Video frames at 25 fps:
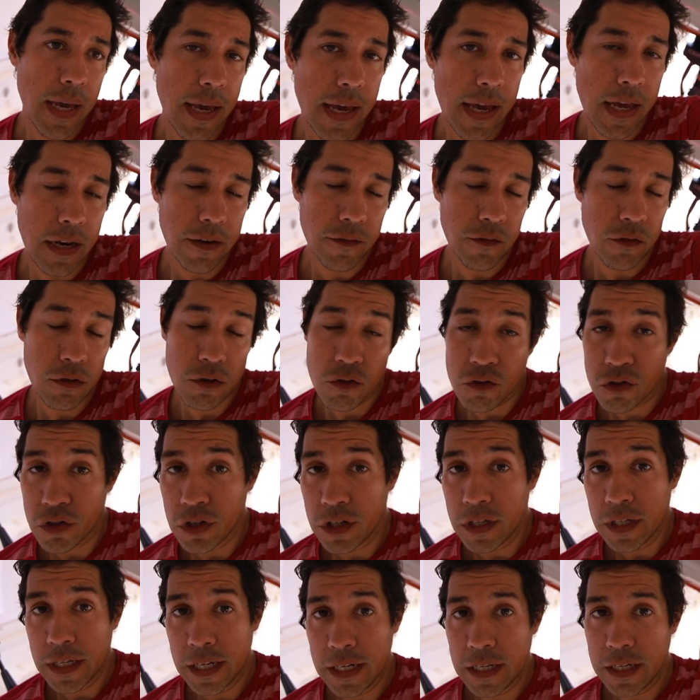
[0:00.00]
And if you're
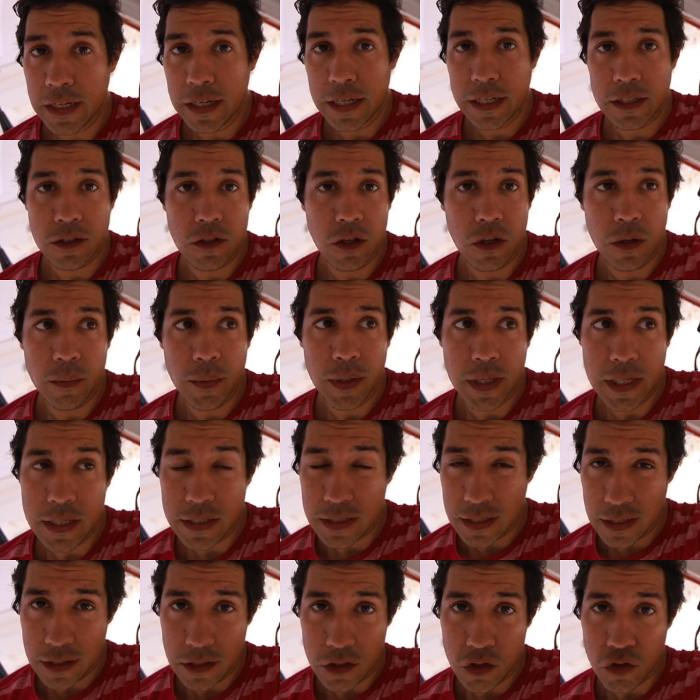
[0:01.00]
interested in getting a NexDome, at
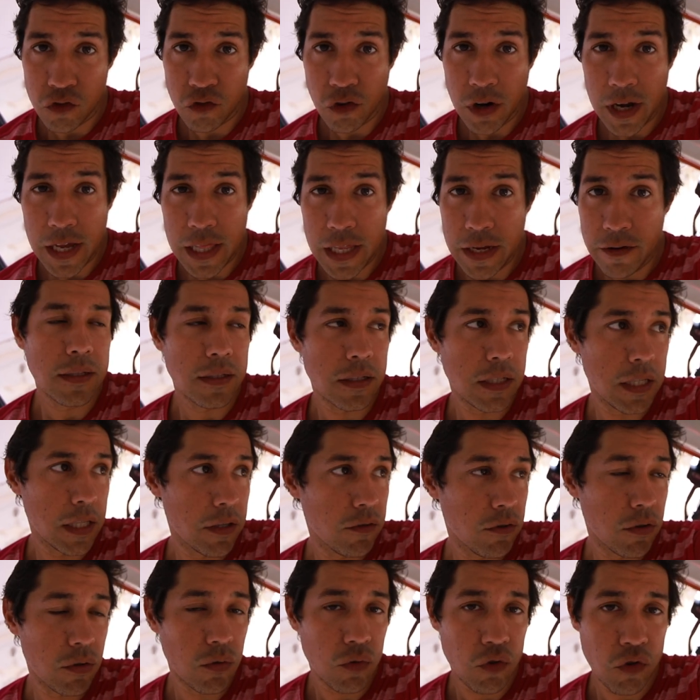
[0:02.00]
least in Australia,
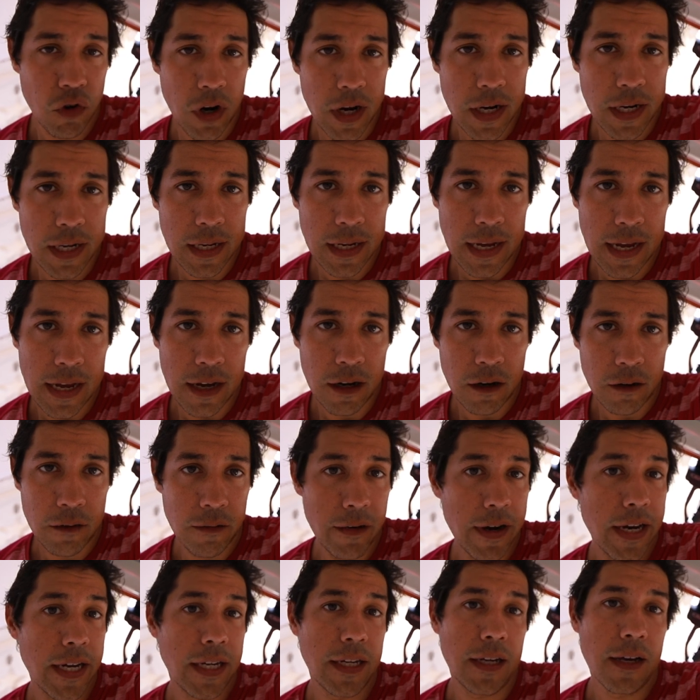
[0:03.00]
Sidereal Trading are
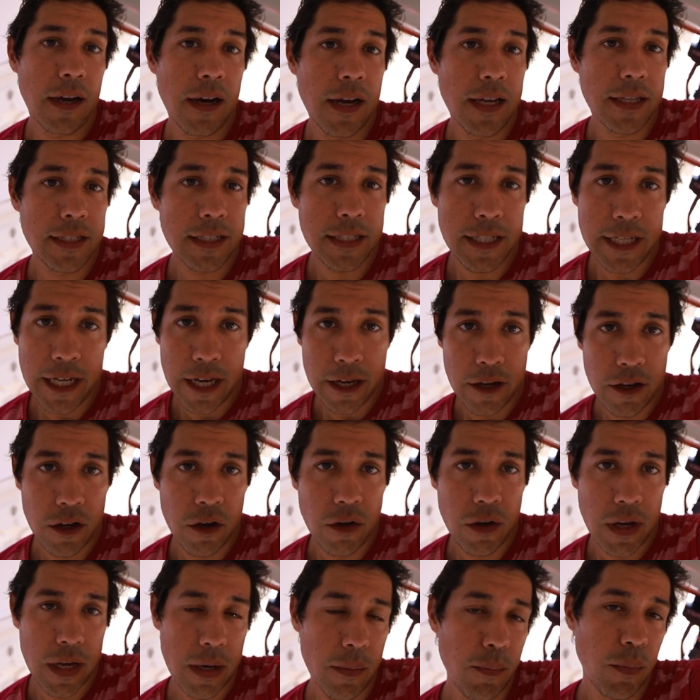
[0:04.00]
great guys.
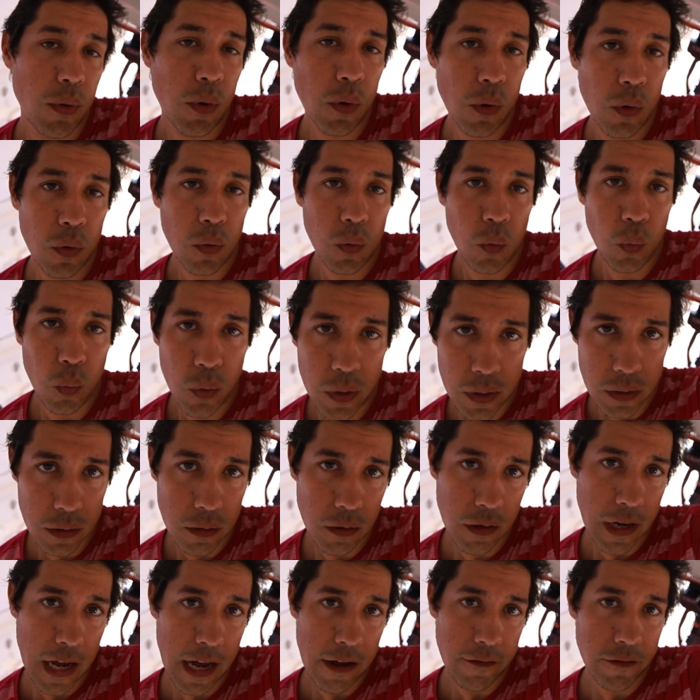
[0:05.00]
Diego and Paul will
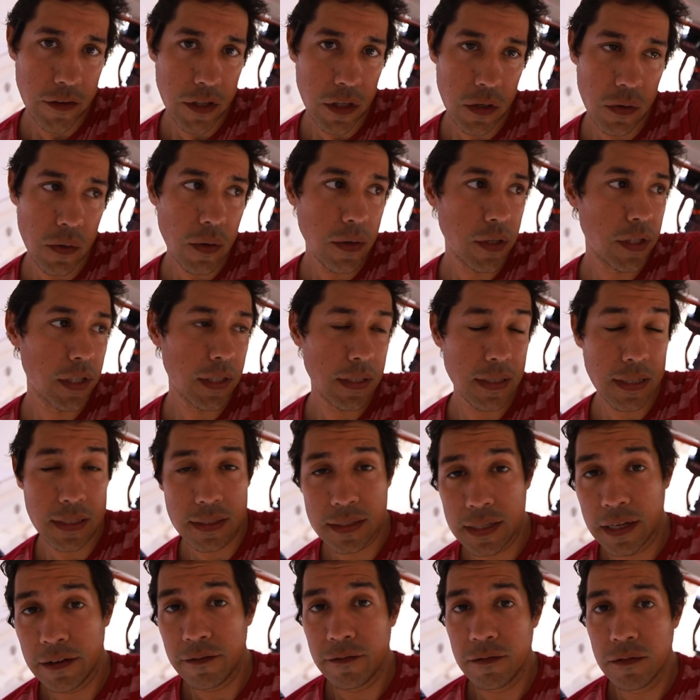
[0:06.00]
look after you, just
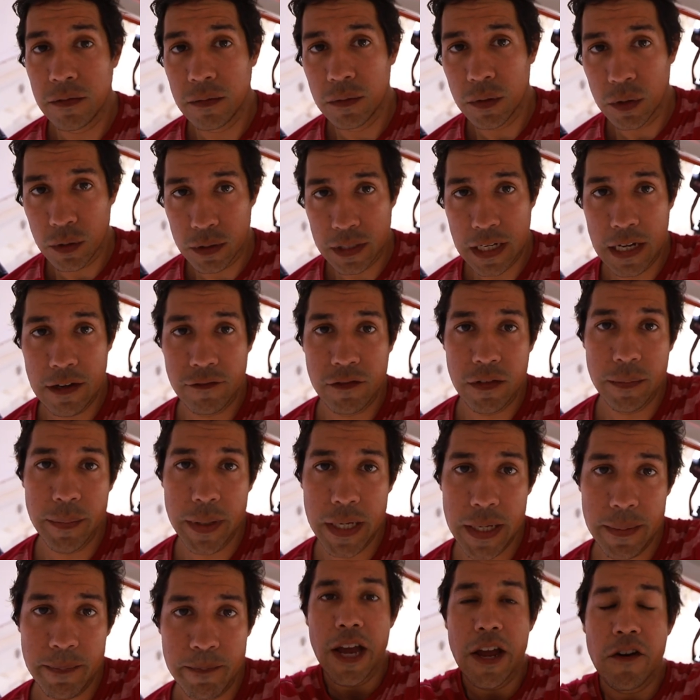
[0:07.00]
as they've looked after me.